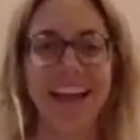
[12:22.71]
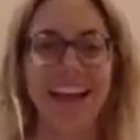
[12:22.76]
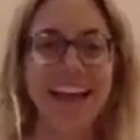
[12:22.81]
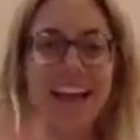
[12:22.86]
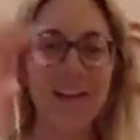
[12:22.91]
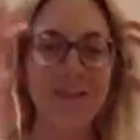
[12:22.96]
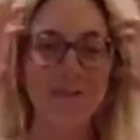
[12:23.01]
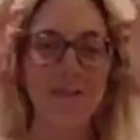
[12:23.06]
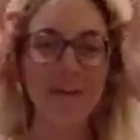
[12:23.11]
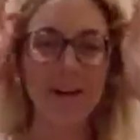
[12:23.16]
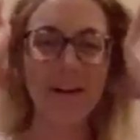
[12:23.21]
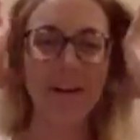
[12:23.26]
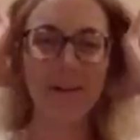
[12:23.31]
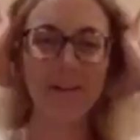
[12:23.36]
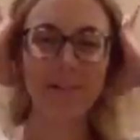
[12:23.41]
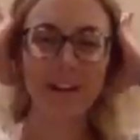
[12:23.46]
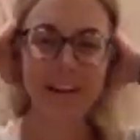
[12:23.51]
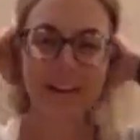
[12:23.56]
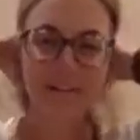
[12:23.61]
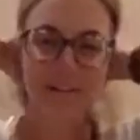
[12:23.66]
if we
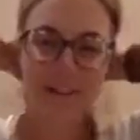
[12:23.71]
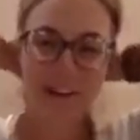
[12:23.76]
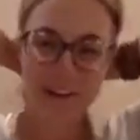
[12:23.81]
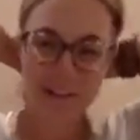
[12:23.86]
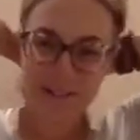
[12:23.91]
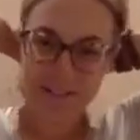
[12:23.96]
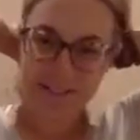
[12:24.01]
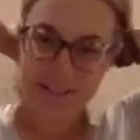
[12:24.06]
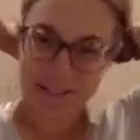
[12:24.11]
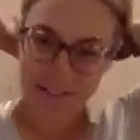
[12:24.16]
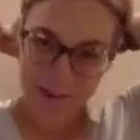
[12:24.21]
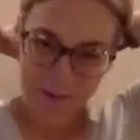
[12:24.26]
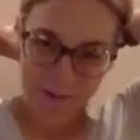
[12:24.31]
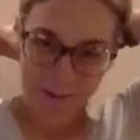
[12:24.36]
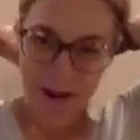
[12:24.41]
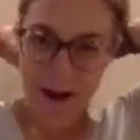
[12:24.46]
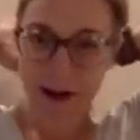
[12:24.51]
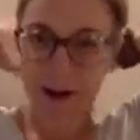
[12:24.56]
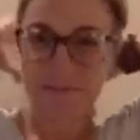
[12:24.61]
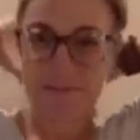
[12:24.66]
don't show
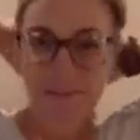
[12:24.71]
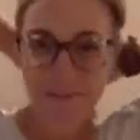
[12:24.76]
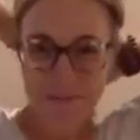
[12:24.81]
up